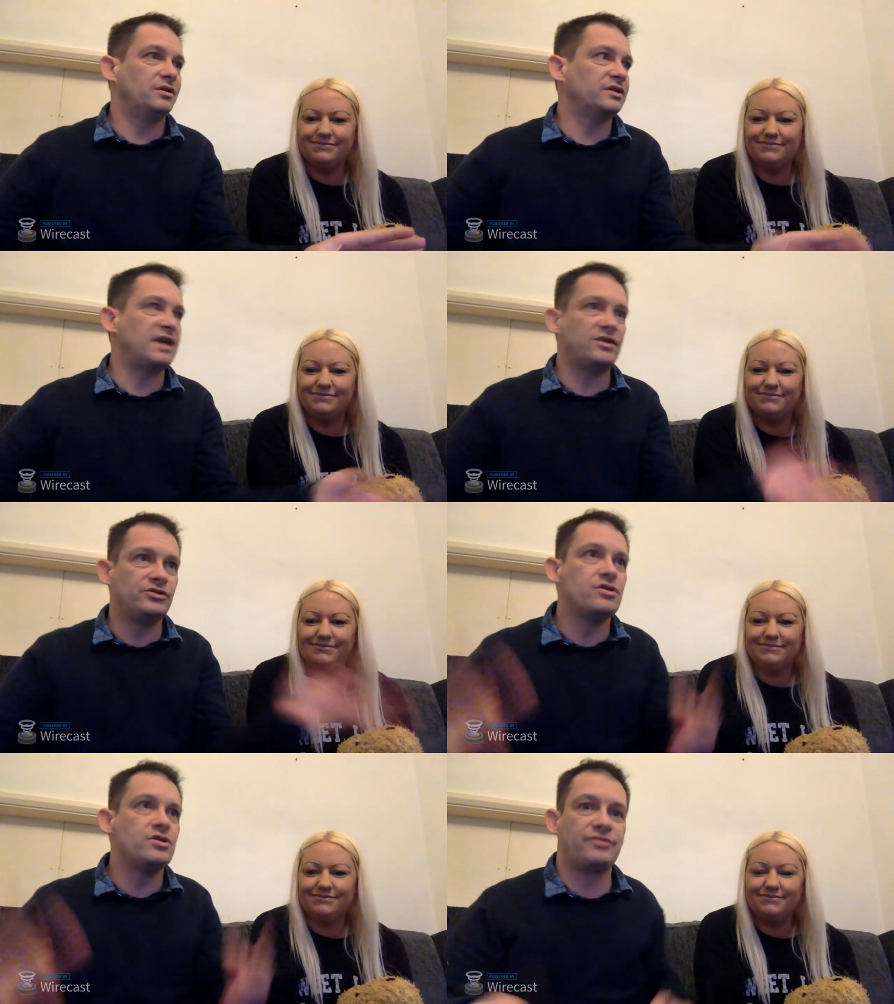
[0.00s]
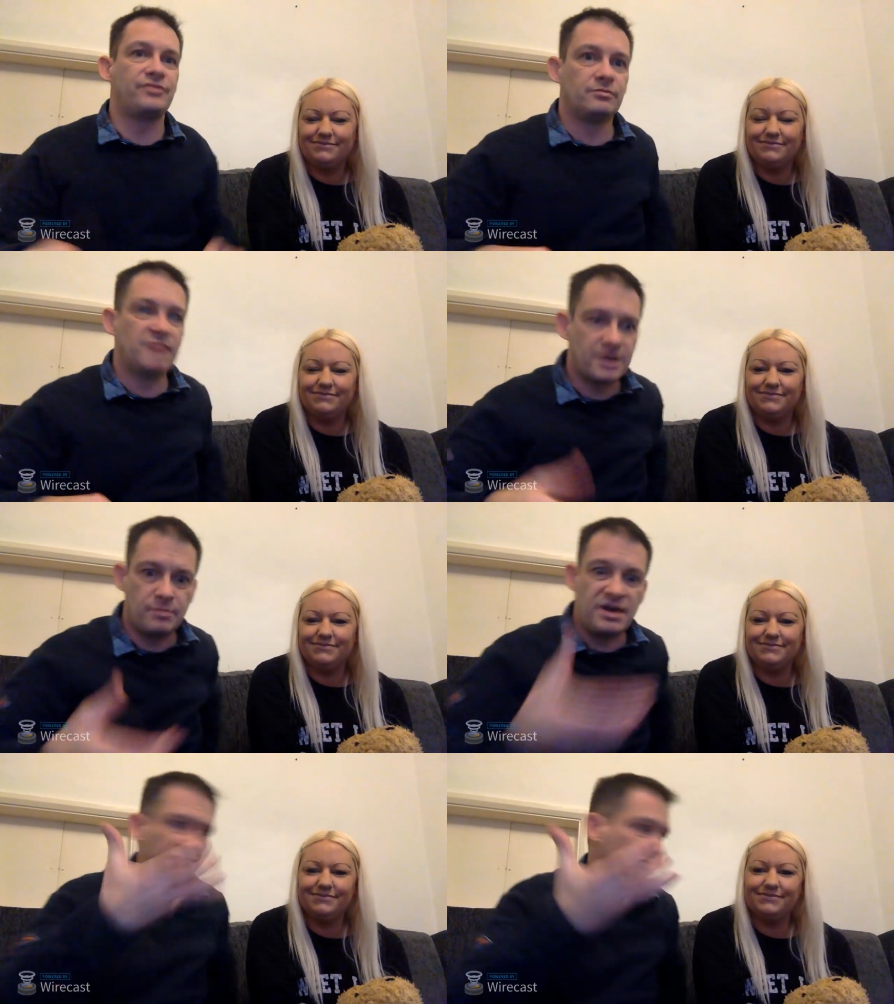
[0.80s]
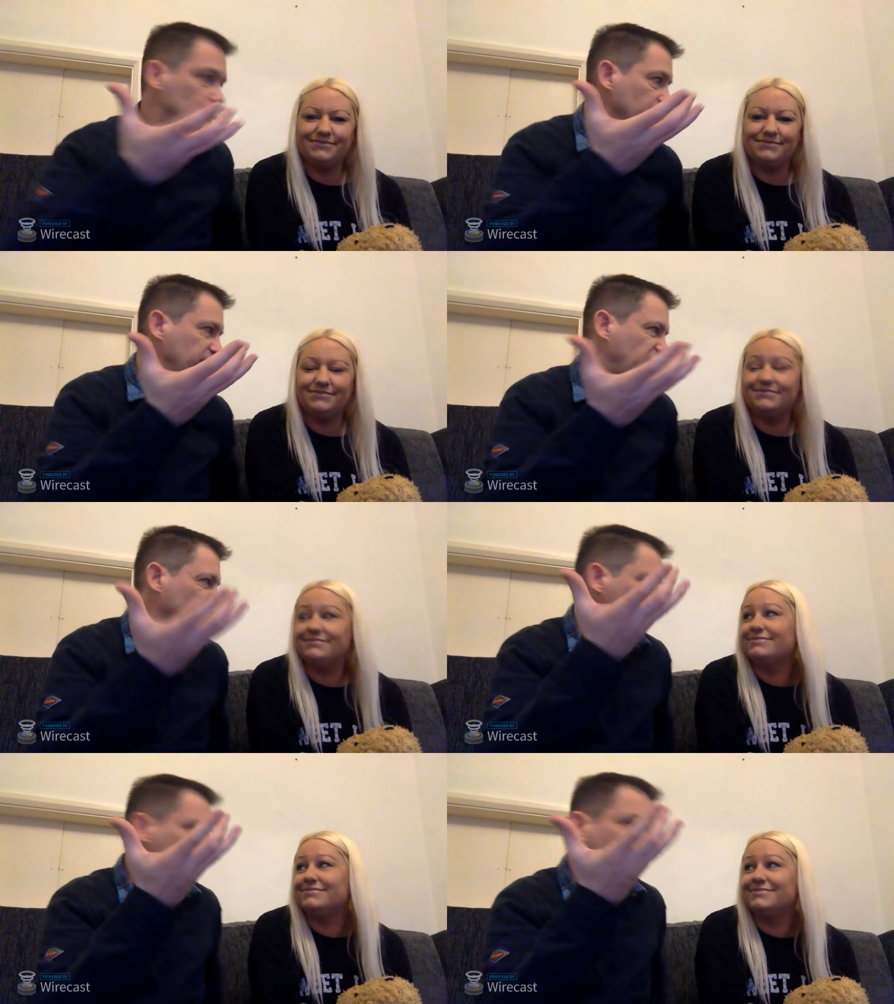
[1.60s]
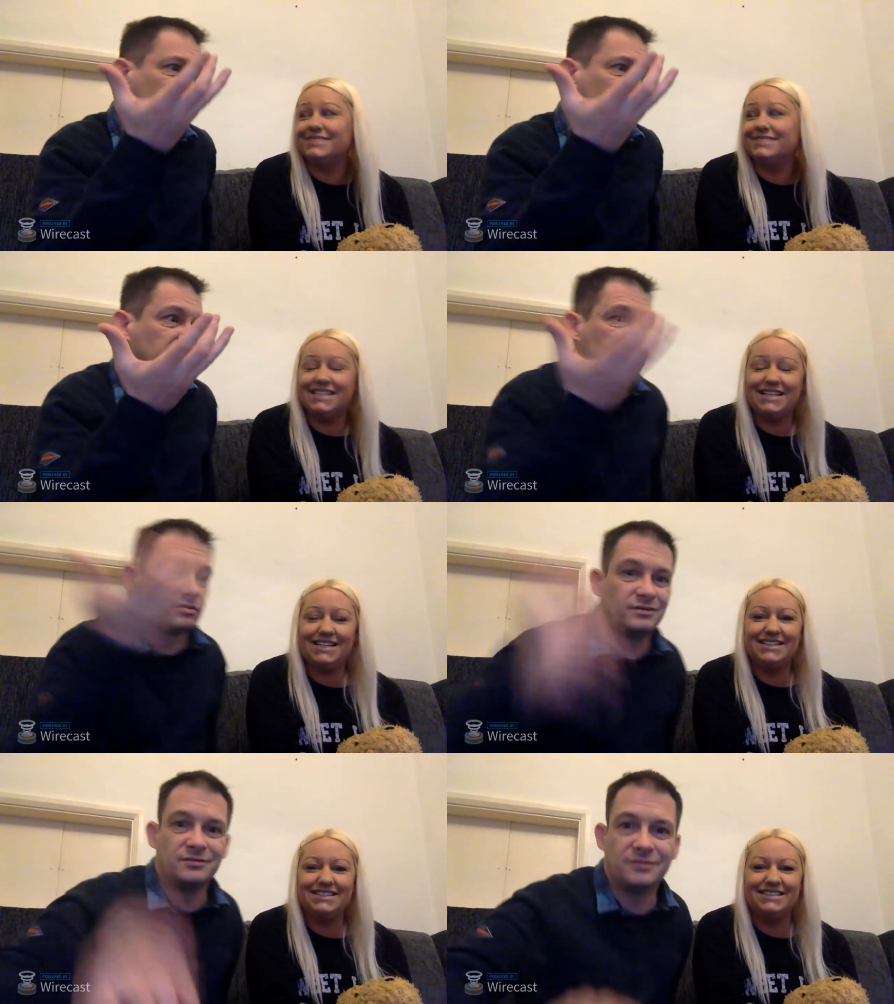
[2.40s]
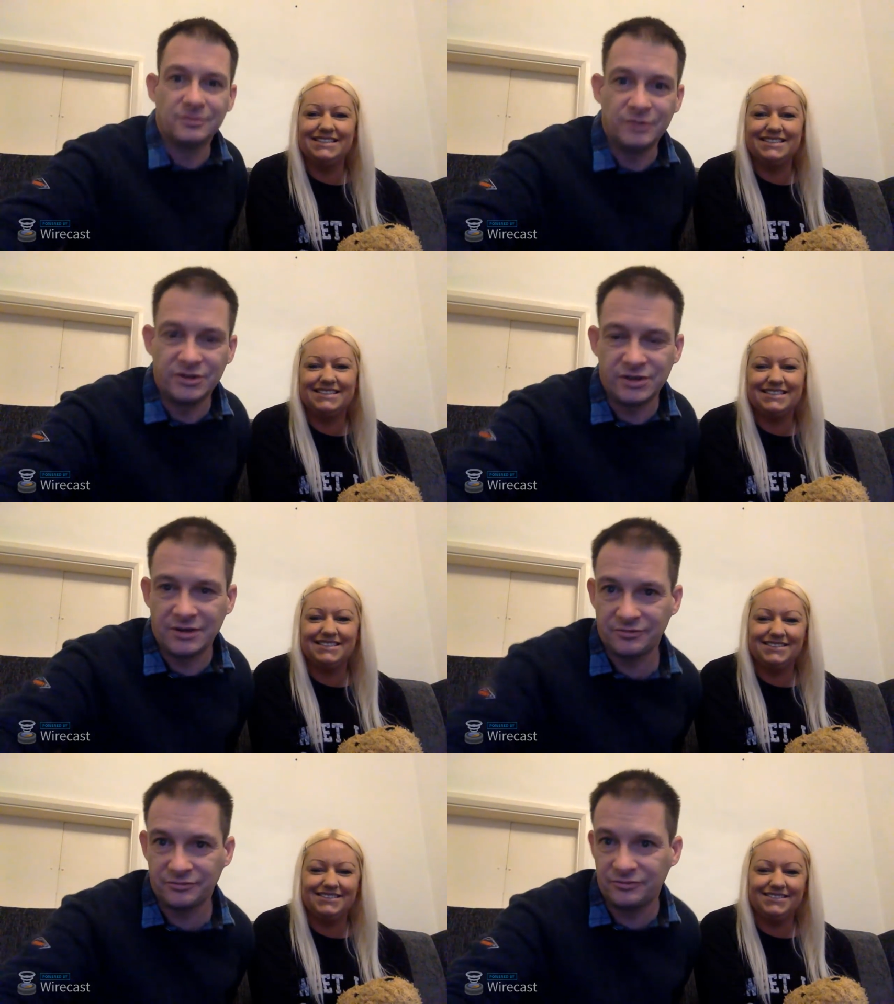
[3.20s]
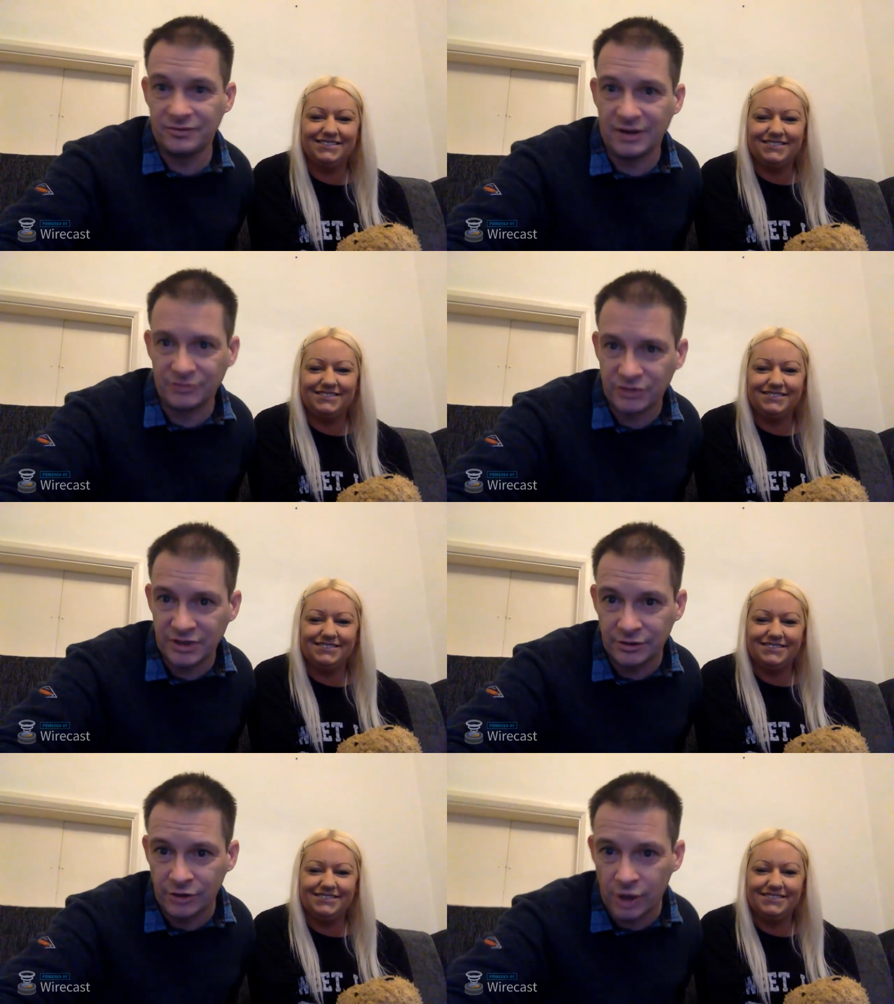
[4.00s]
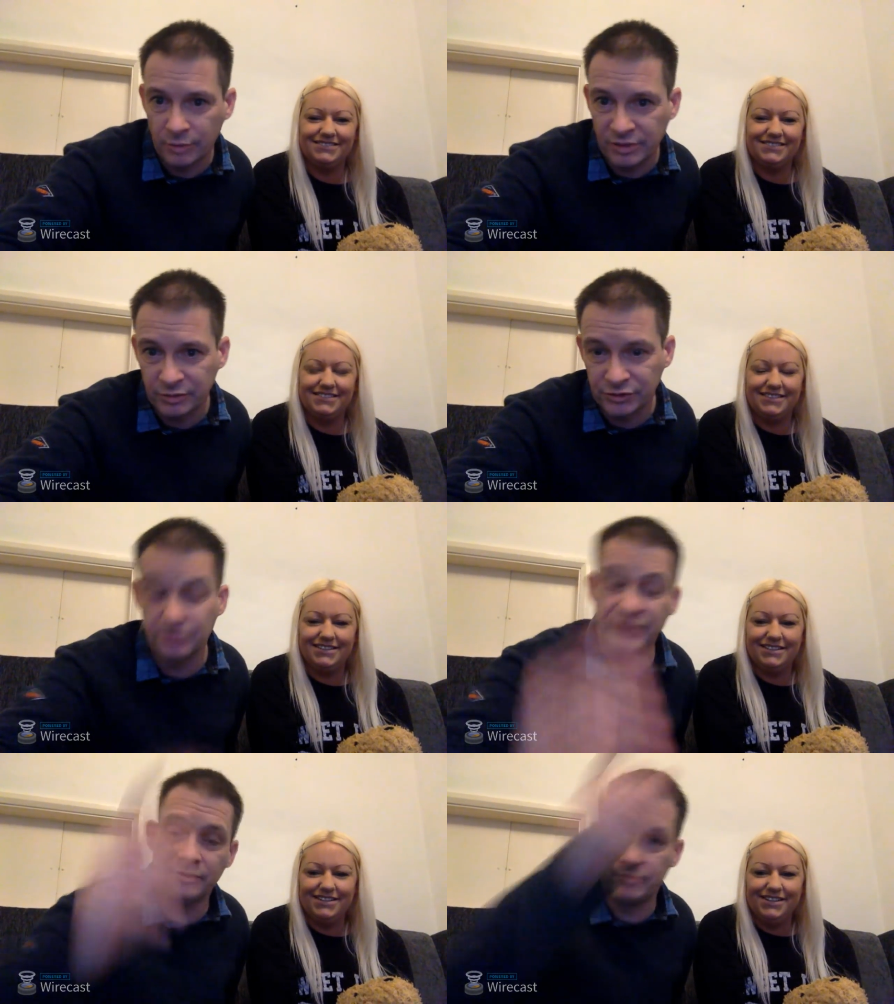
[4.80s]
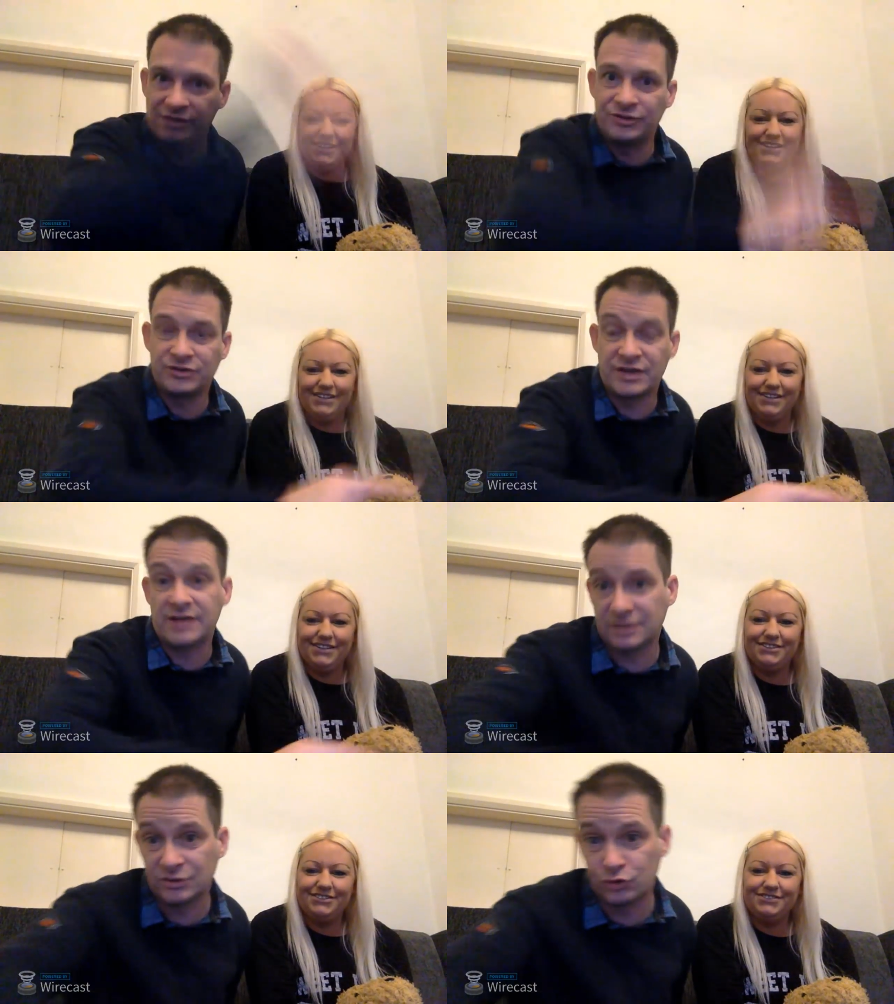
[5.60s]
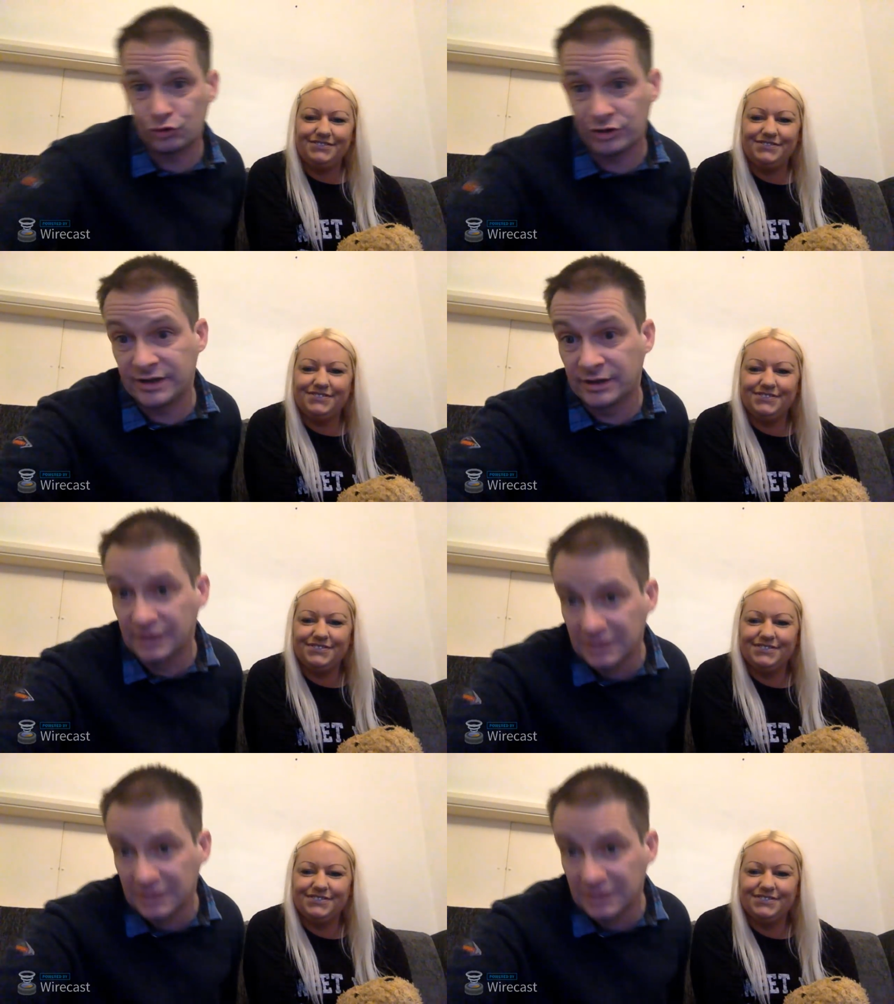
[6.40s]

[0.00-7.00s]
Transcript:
Speaker 1: and get nothing back apart from one free product, which I've seen a lot of people doing in the metal detecting trade.